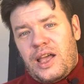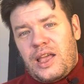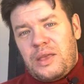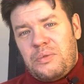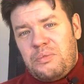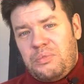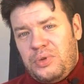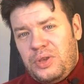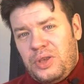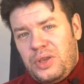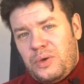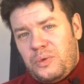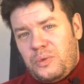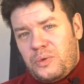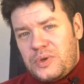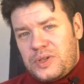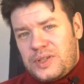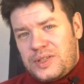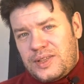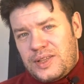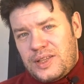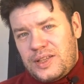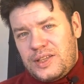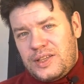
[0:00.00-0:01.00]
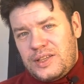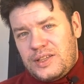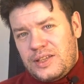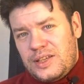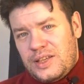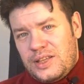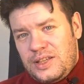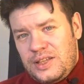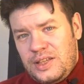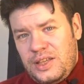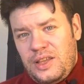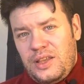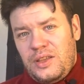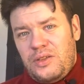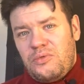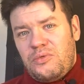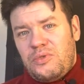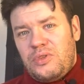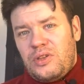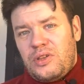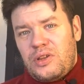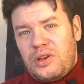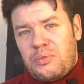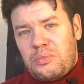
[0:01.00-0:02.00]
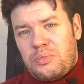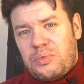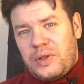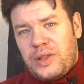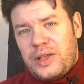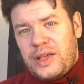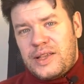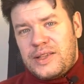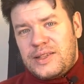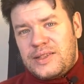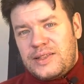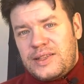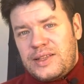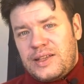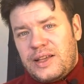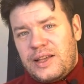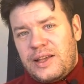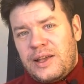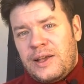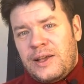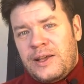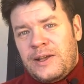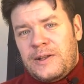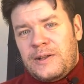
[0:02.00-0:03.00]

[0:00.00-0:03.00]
IP with the DID, we replace the